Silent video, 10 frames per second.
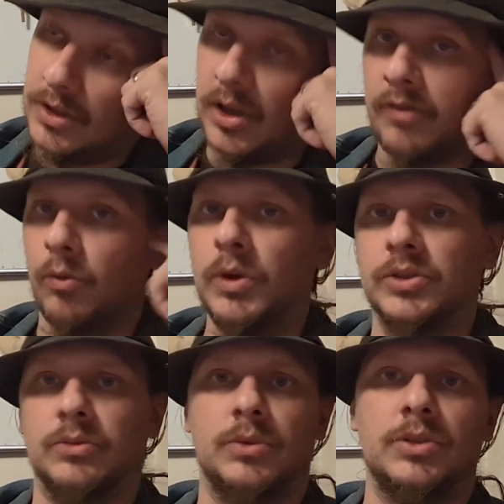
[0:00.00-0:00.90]
You have a
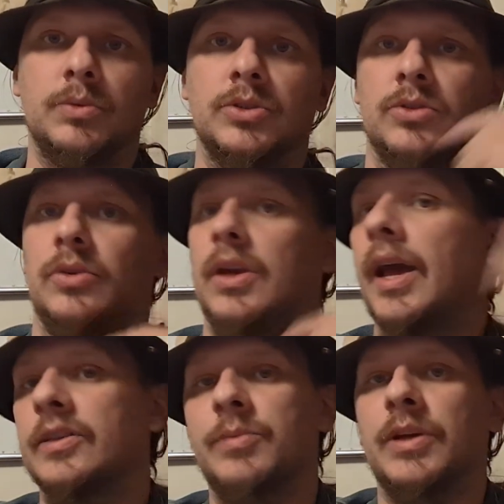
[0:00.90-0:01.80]
wizard. What does the wizard do? He
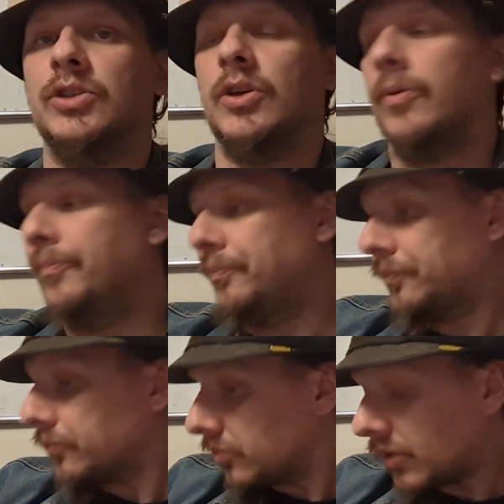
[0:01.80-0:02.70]
casts magic.
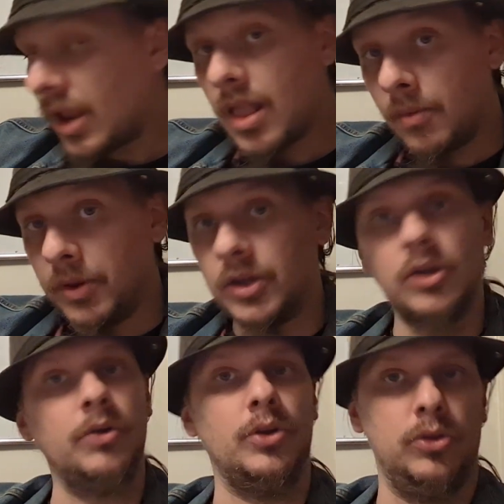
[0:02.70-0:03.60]
But he could
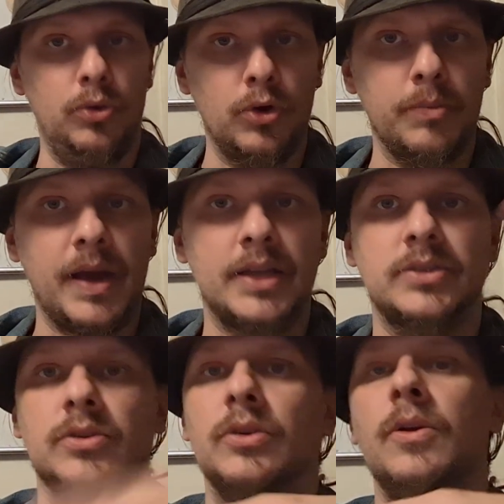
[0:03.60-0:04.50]
go into Lore
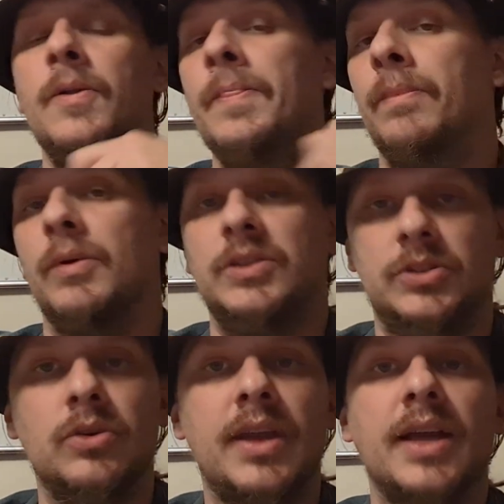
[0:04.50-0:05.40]
Master, where he
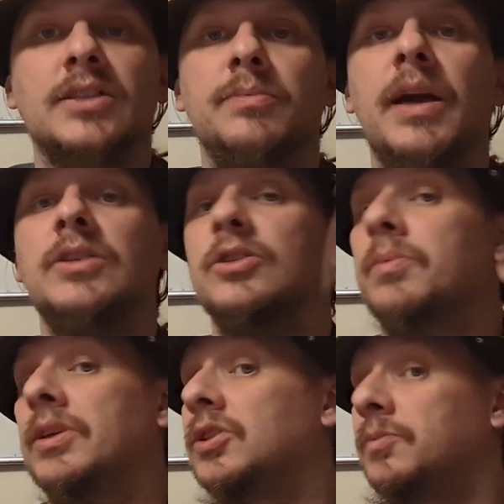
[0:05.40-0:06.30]
still casts magic,
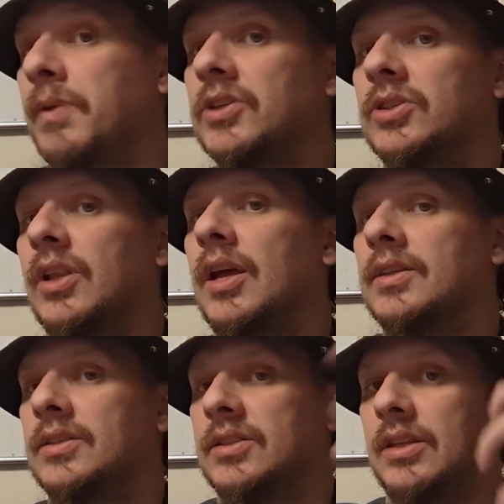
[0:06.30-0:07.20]
but he
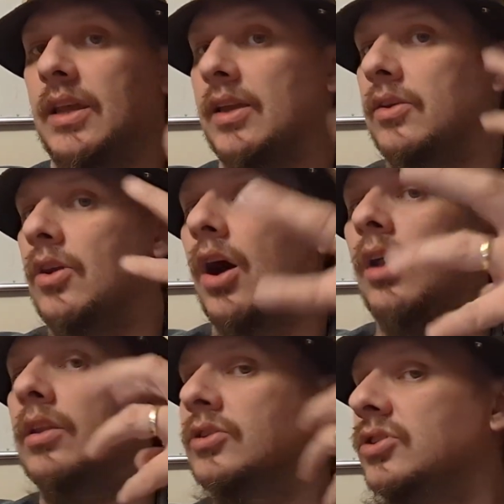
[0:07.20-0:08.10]
specializes in like
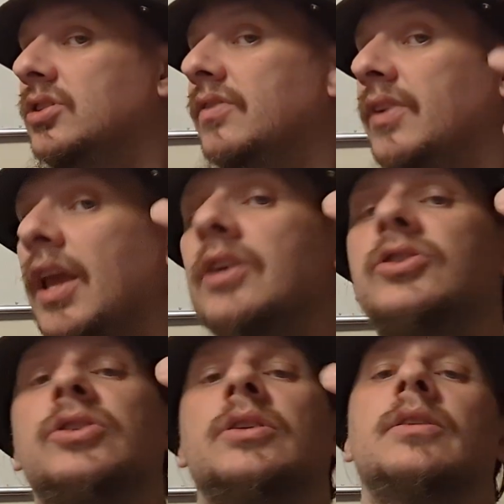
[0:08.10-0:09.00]
knowledge and
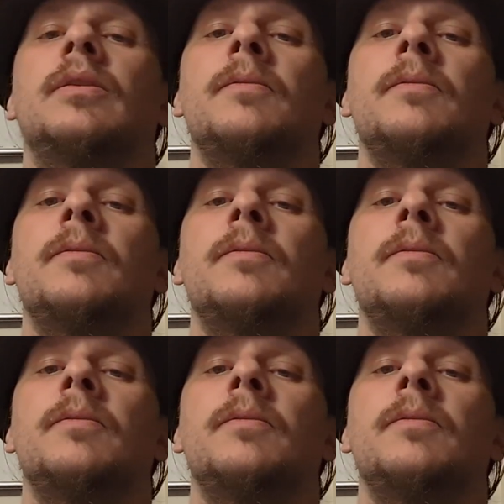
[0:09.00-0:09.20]
divination.